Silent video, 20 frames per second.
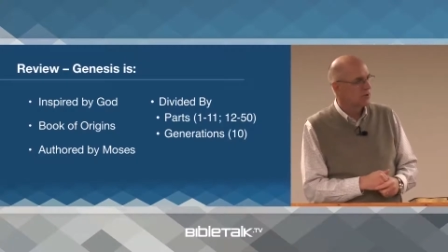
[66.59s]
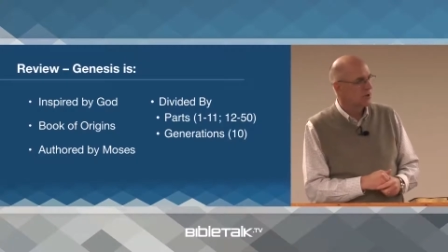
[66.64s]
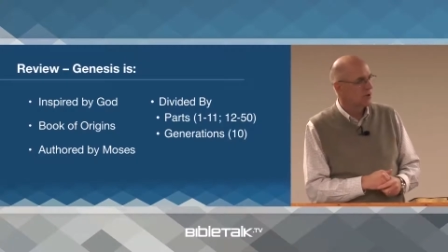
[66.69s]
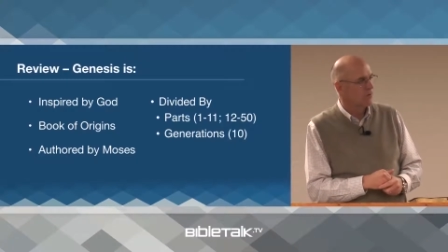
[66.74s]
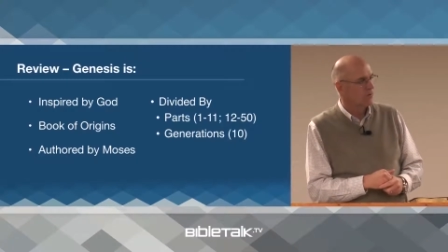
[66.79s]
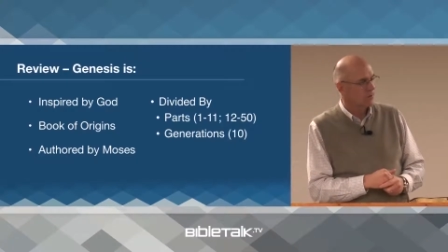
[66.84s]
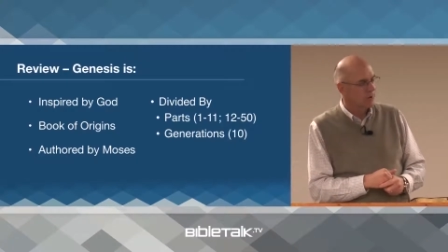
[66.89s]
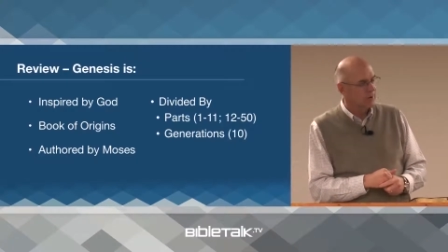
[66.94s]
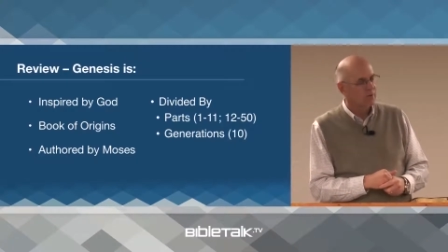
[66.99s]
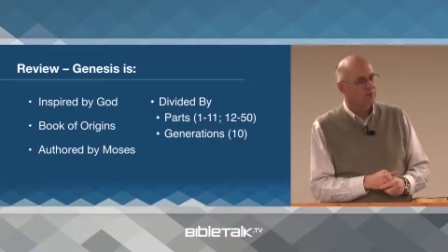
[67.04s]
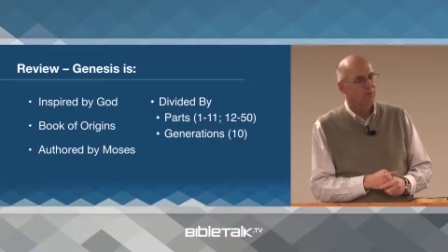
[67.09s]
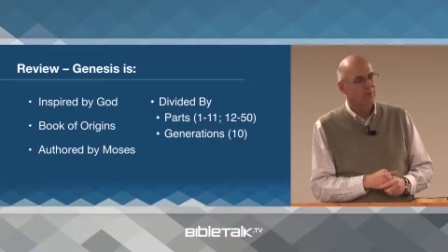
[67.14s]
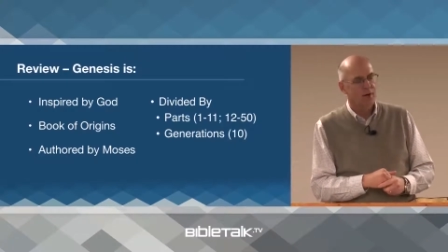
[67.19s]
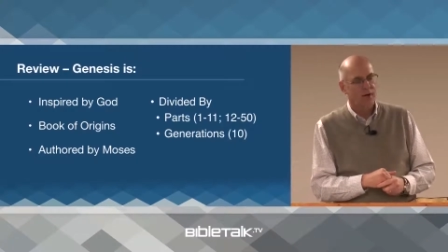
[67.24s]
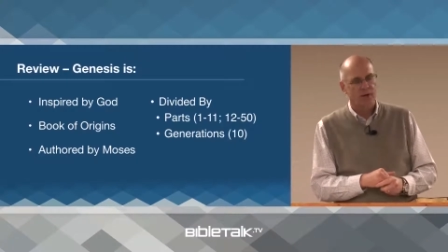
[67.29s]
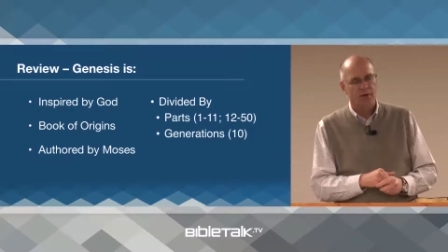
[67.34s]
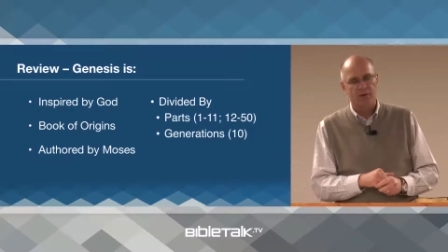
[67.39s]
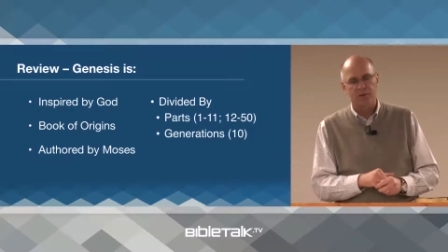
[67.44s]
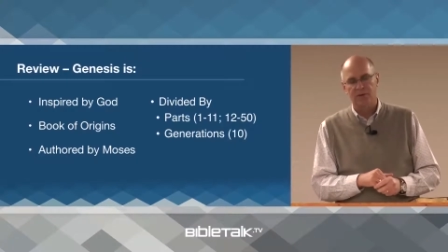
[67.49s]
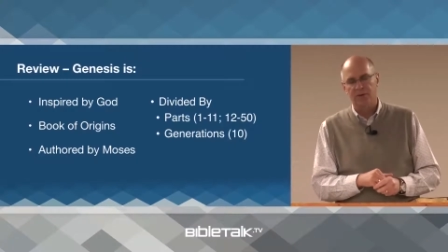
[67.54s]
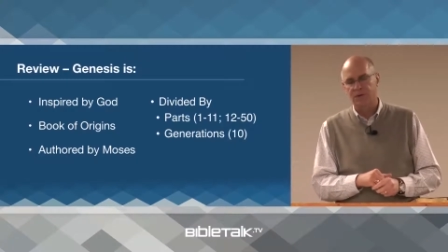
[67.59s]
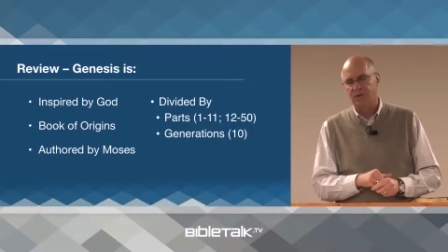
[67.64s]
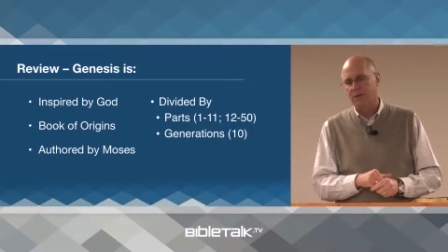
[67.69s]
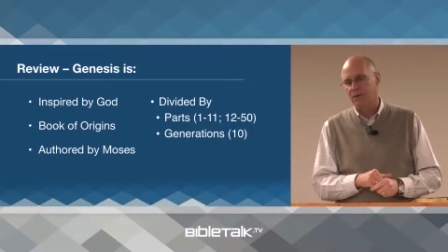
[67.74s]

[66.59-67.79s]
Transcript: written records